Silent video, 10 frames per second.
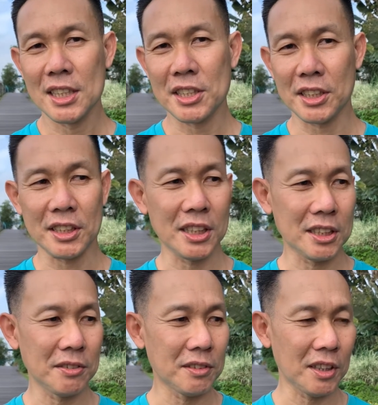
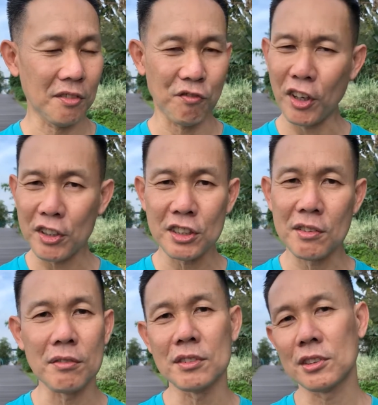certain very
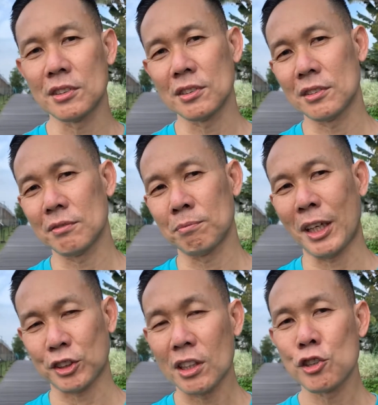
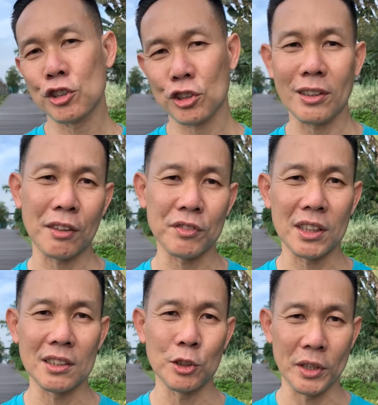much sought
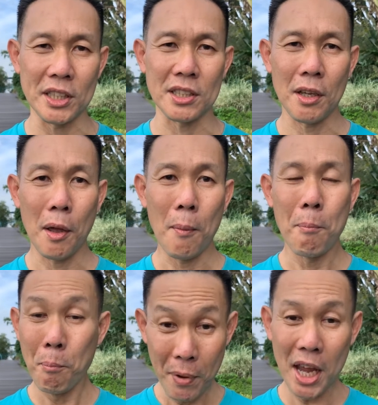after units
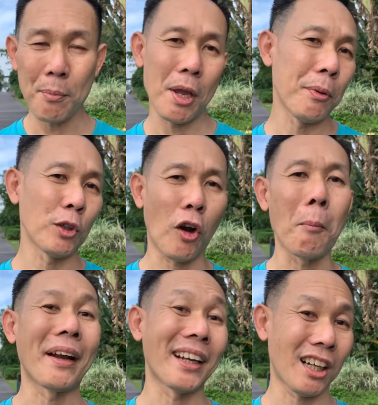may be able to
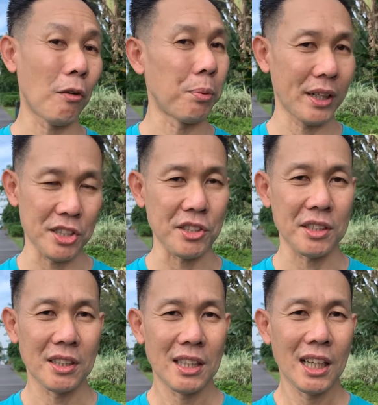command account
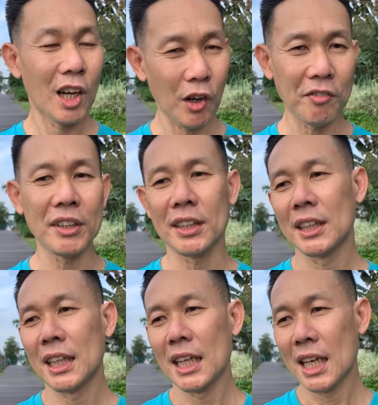prices. However,
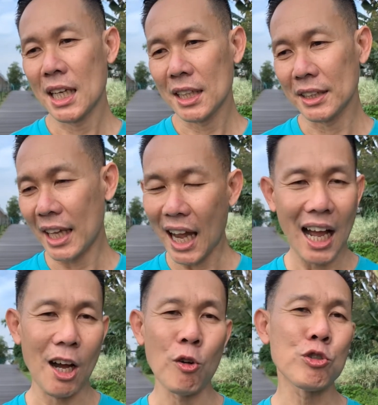there
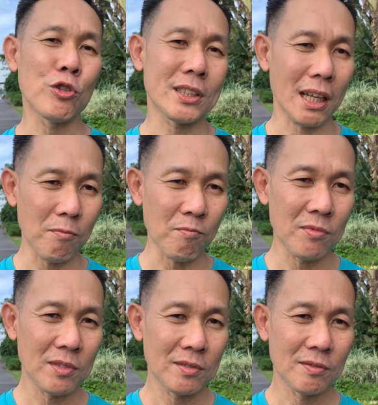are also
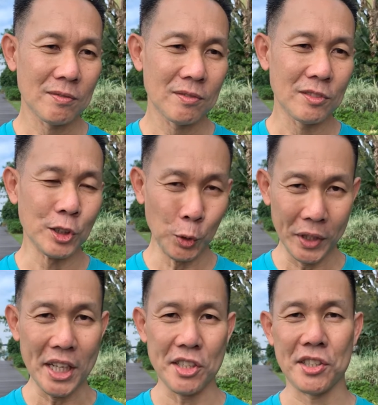some
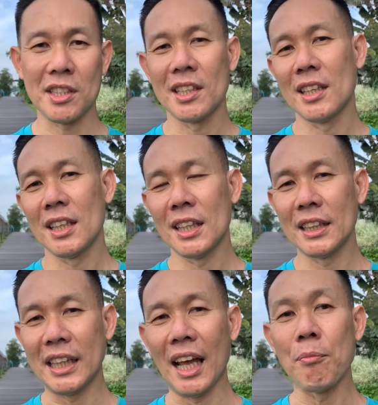units
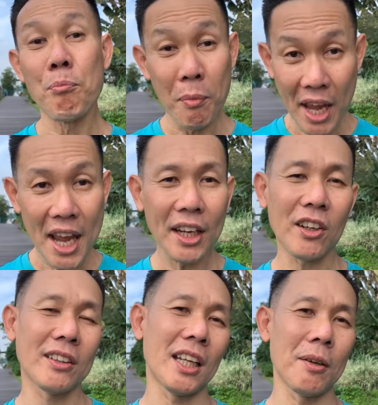that may
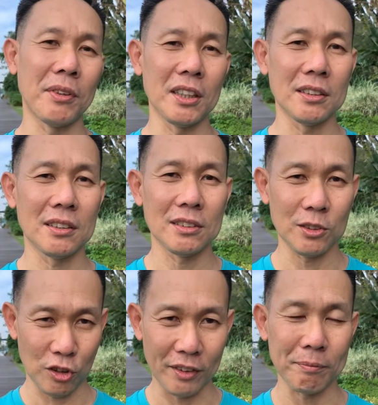not be able
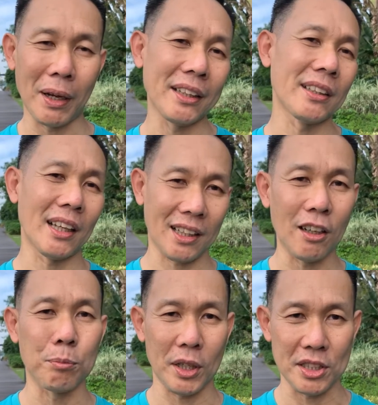to command that
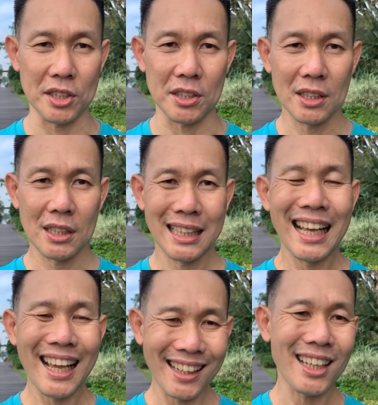kind of prices.
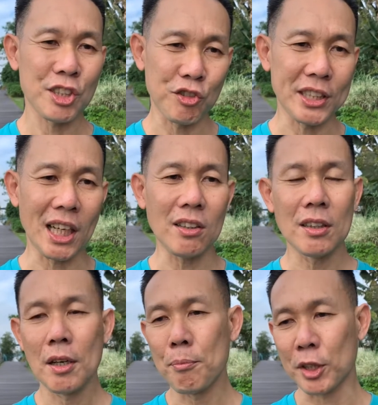And as a
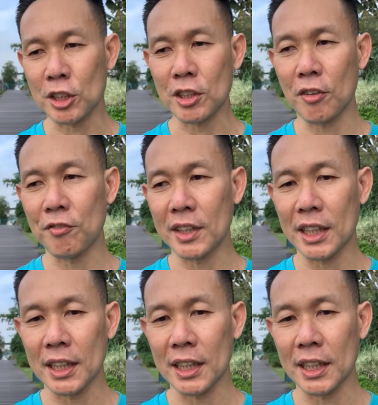result, because of